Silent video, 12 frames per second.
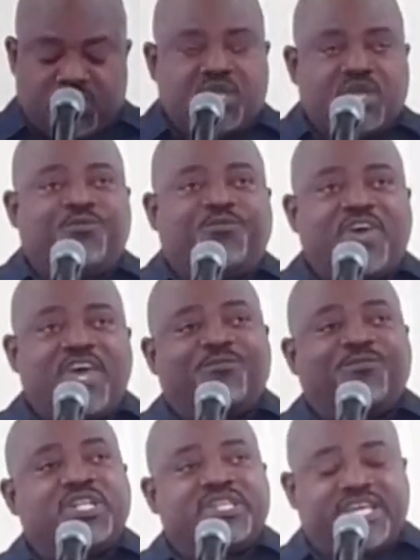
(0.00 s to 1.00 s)

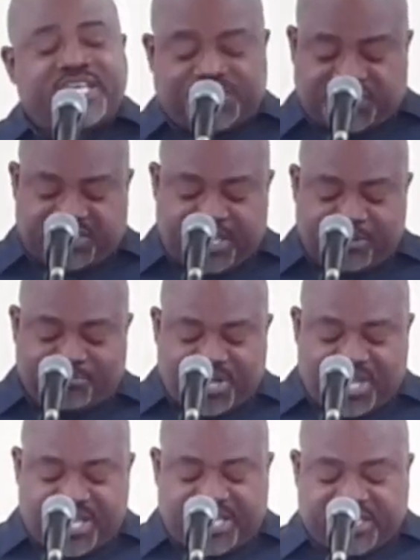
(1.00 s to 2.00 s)
Faithfulness
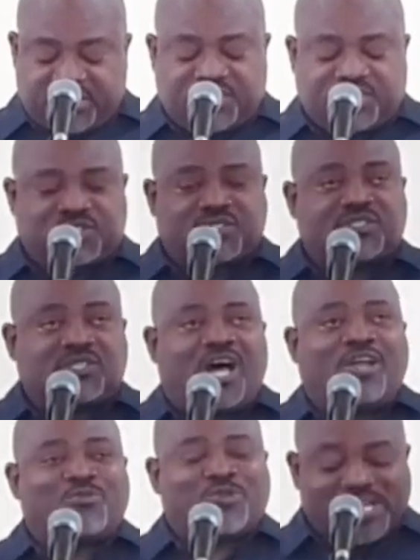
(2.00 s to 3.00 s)
implies
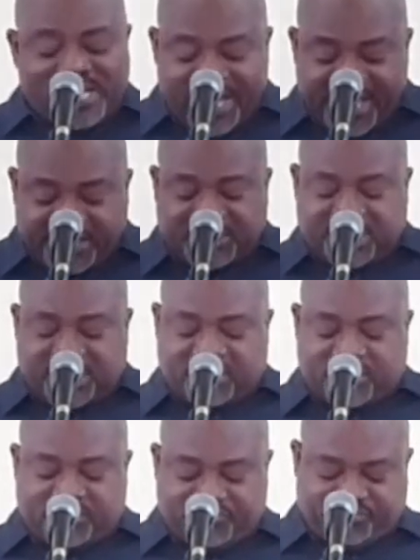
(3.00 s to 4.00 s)
unrelenting
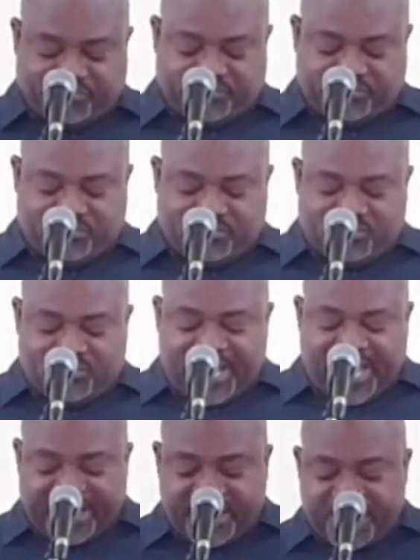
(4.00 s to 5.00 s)

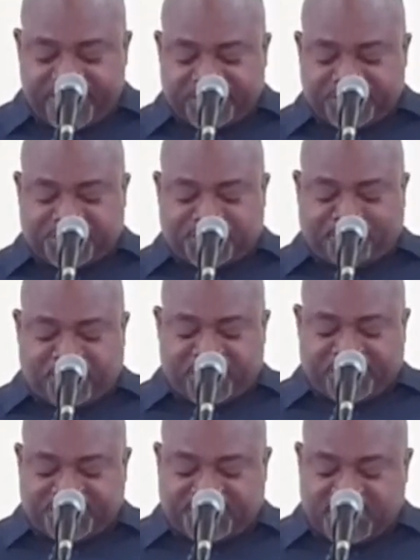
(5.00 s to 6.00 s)
adherence to
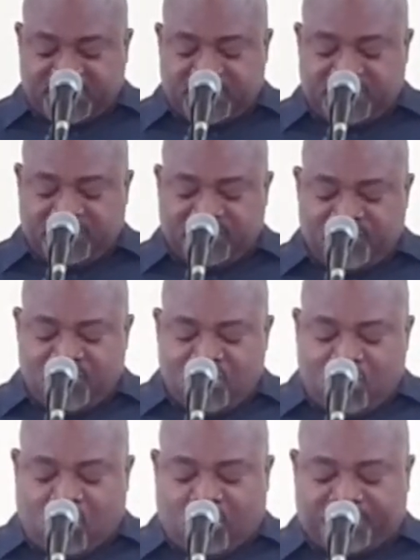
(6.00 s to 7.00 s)
person
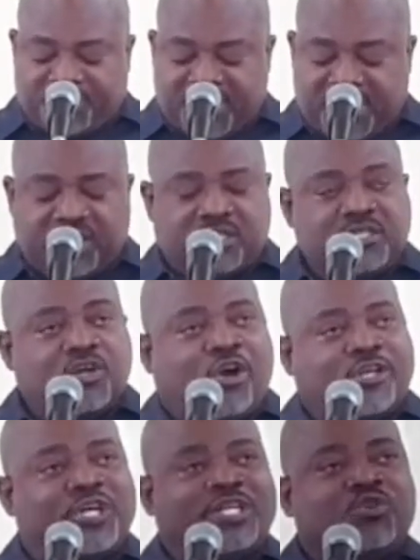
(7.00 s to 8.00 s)
or thing or
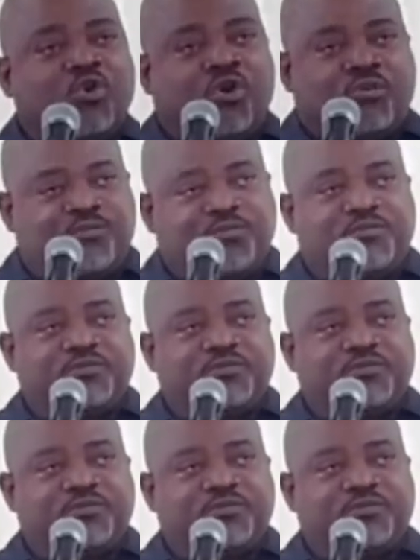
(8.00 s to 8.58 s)
to an oath.